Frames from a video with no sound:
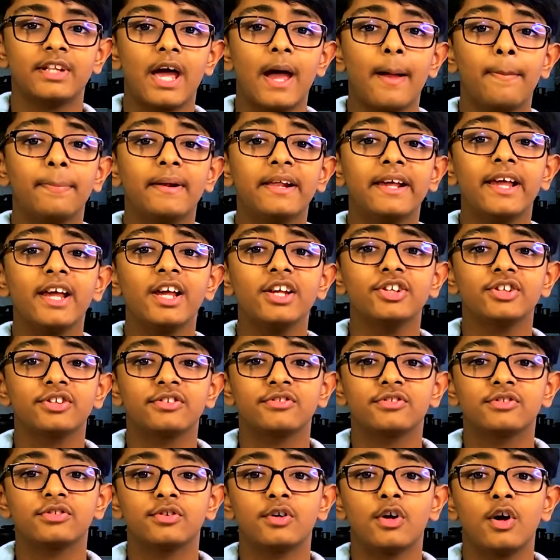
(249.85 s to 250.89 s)
The
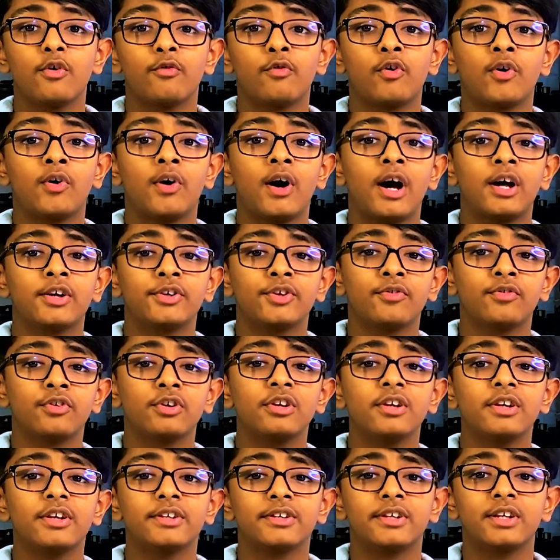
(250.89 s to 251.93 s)
applications for
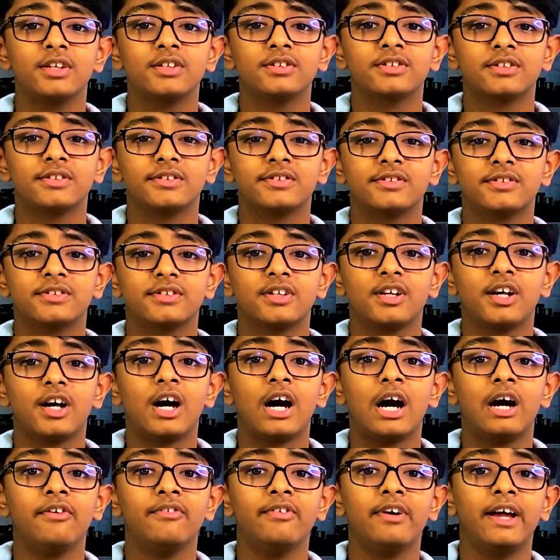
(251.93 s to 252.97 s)
artificial intelligence
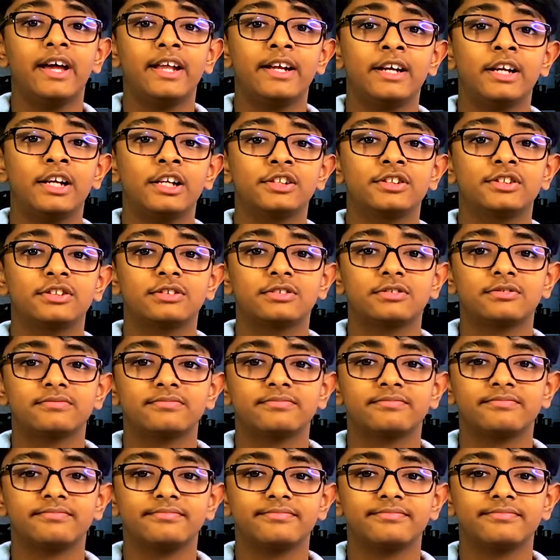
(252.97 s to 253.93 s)
are endless.